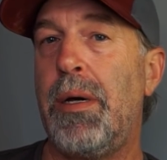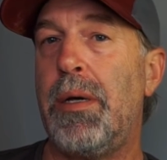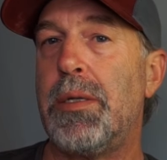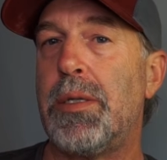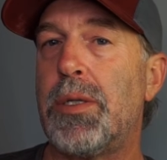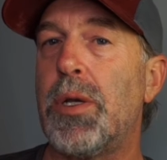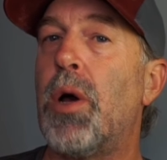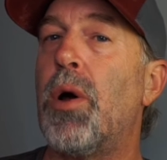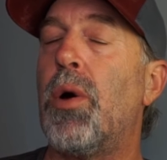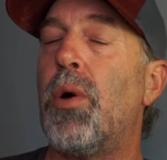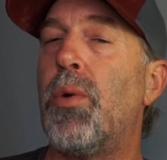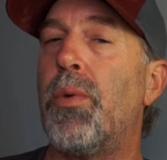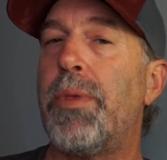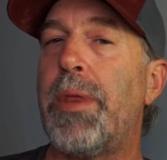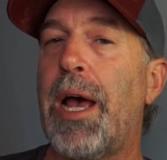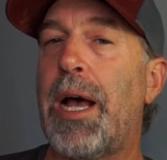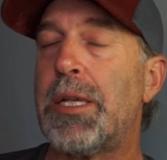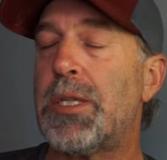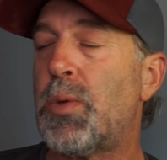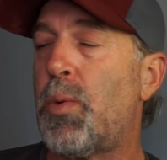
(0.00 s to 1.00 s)
So
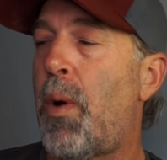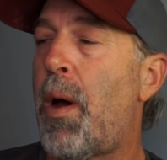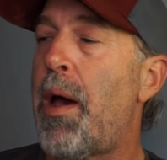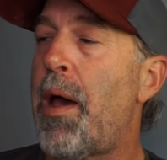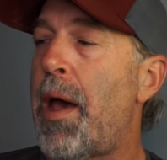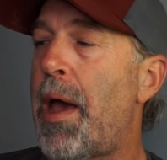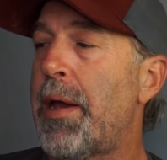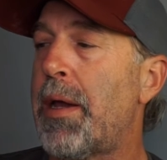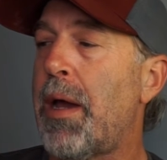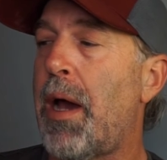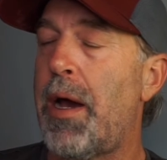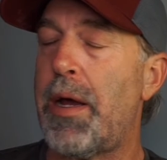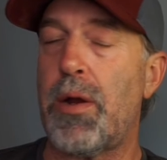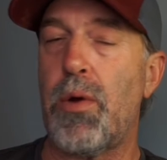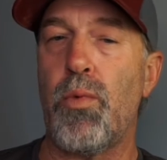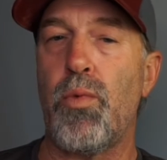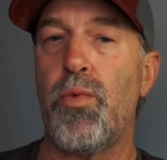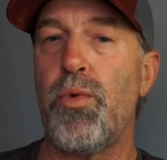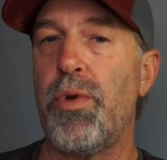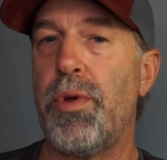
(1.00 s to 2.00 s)
that's why I kind
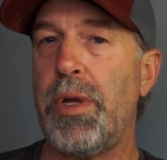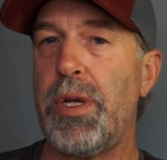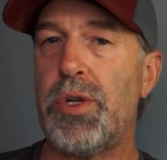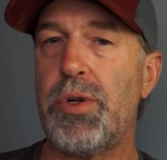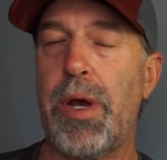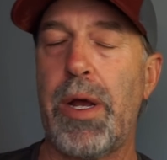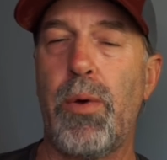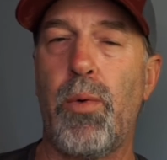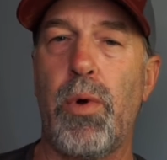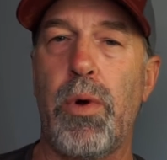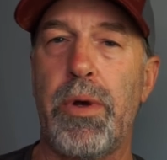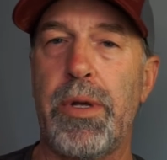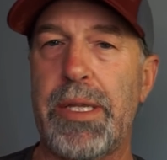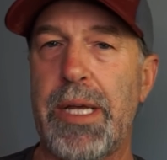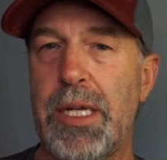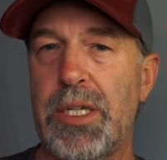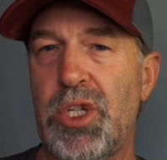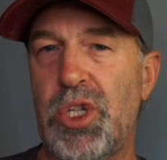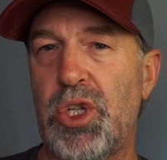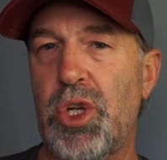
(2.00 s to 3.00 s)
of really try to work with
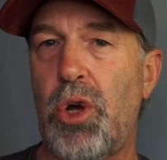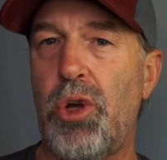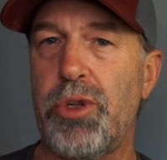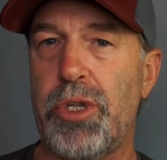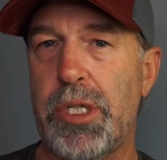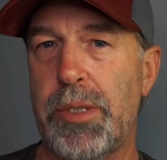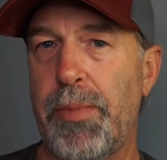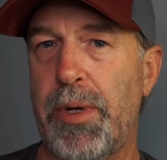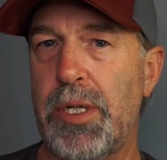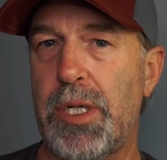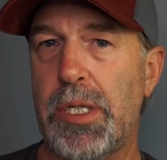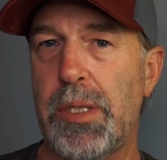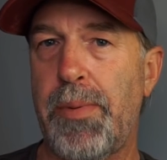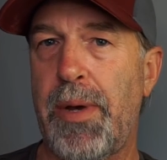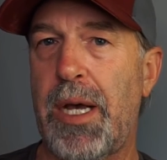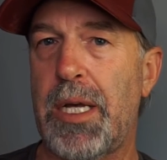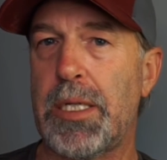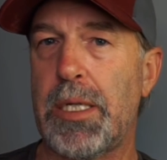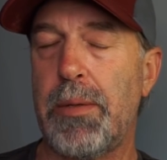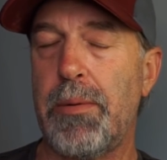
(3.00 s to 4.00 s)
that salt as much as
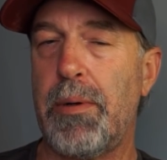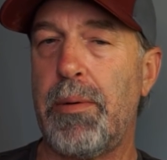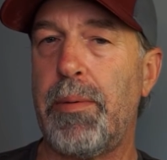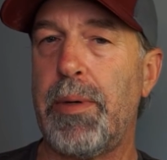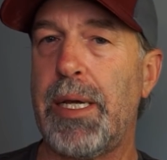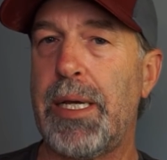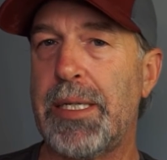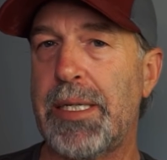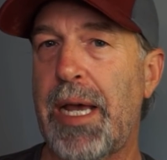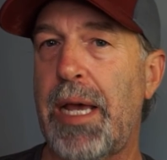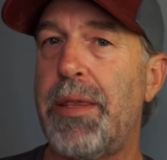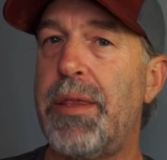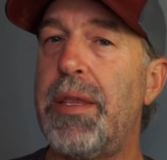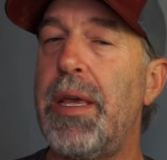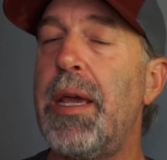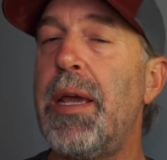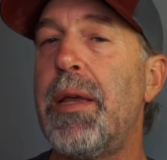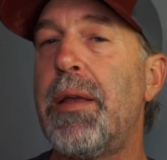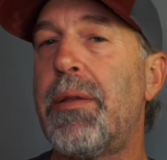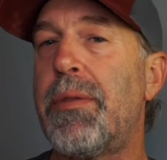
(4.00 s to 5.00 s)
possible, because I
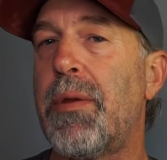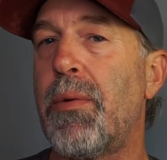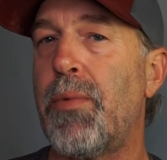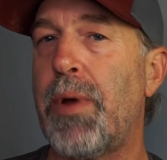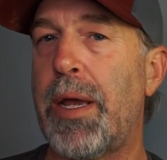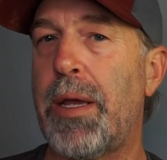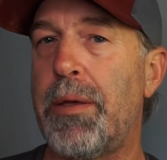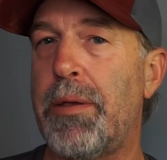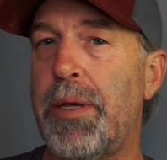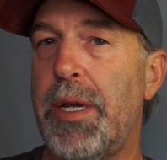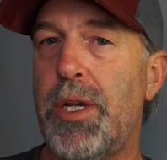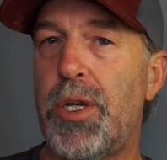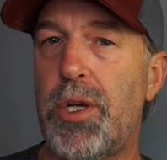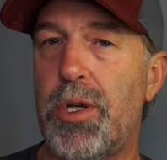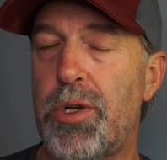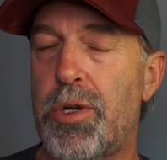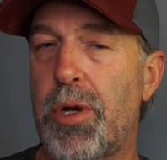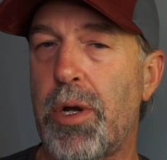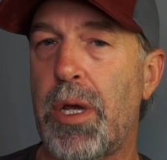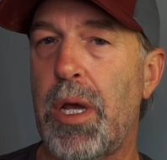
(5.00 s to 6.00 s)
think the
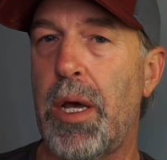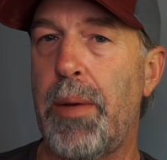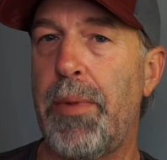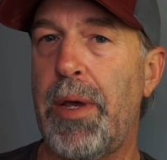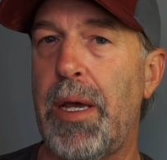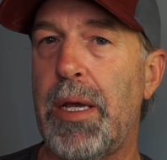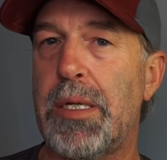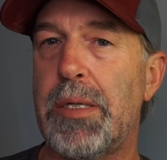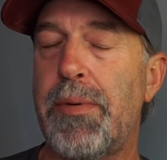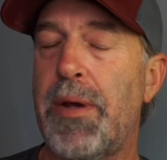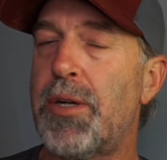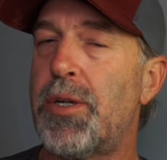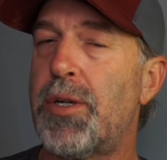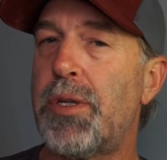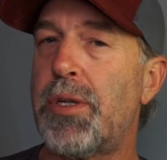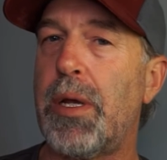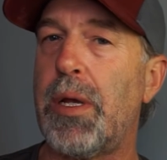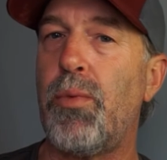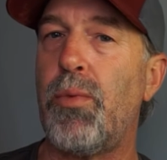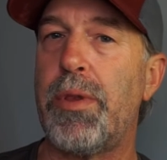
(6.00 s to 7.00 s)
regulations are coming,
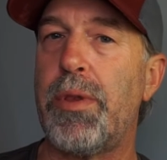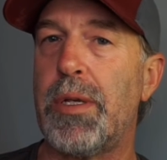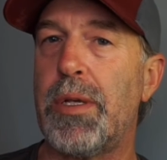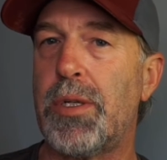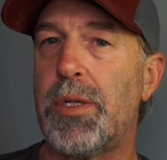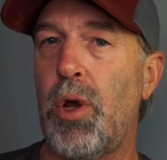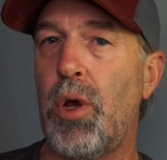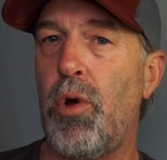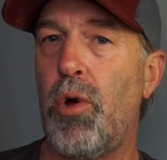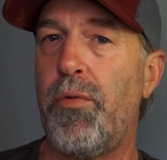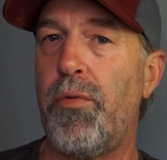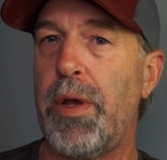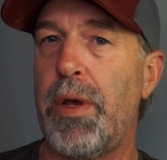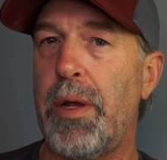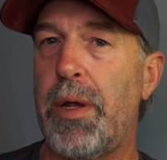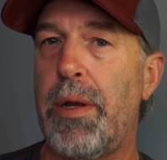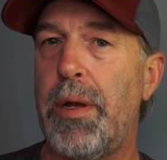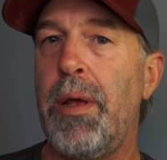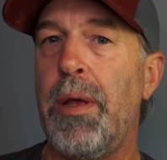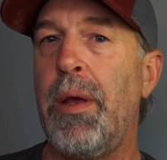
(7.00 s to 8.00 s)
especially with this
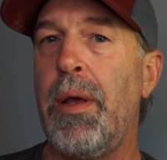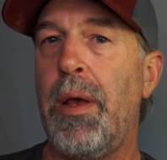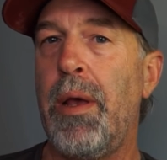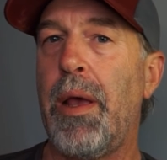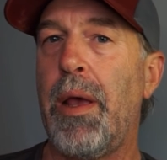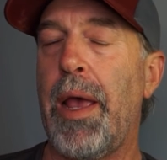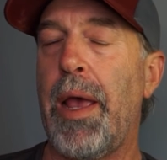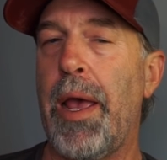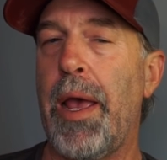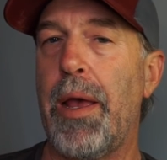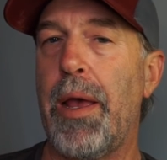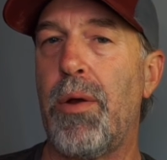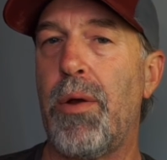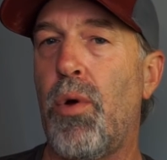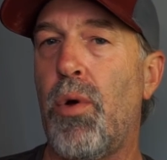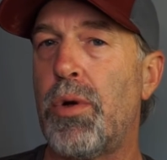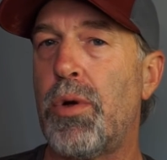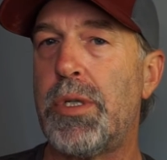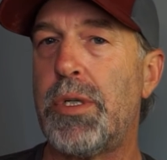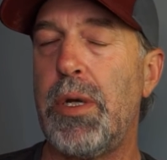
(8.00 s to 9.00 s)
COVID and
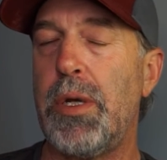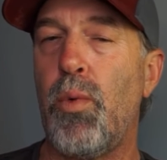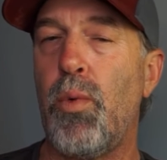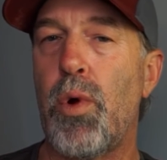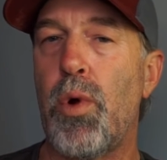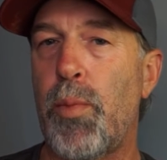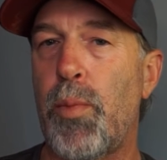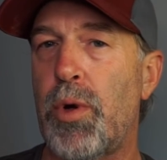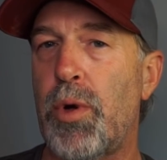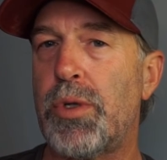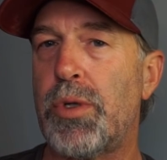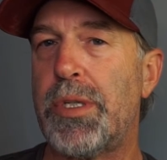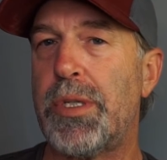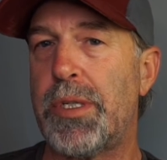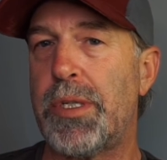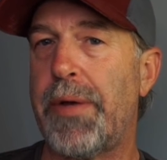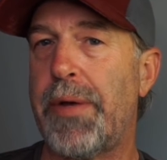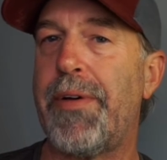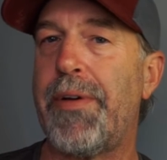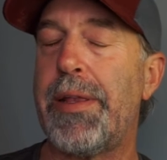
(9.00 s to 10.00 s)
horse dewormers and
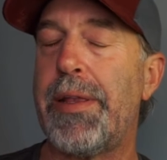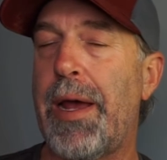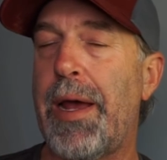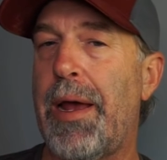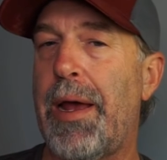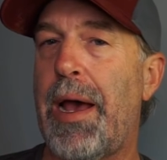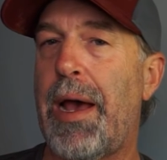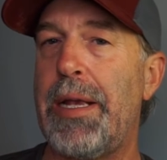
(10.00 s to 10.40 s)
stuff like that.